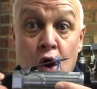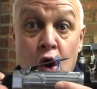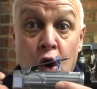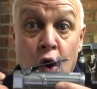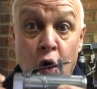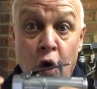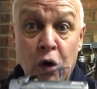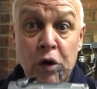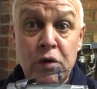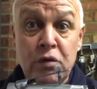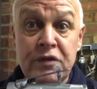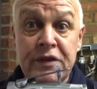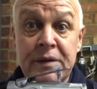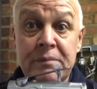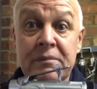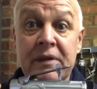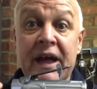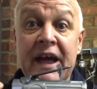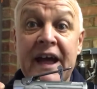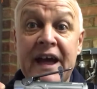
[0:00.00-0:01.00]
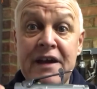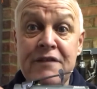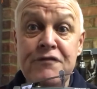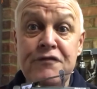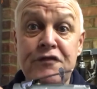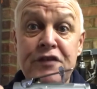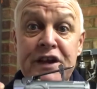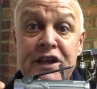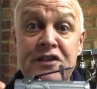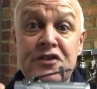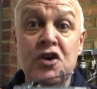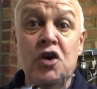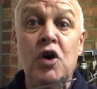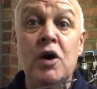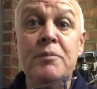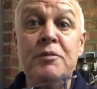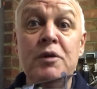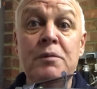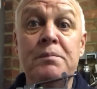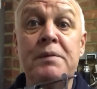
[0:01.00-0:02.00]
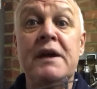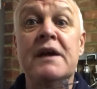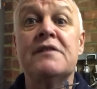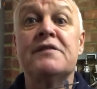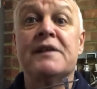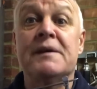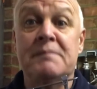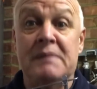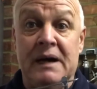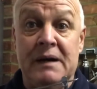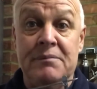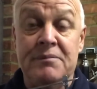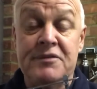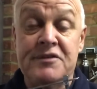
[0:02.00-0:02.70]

Oil them every time you pick them up.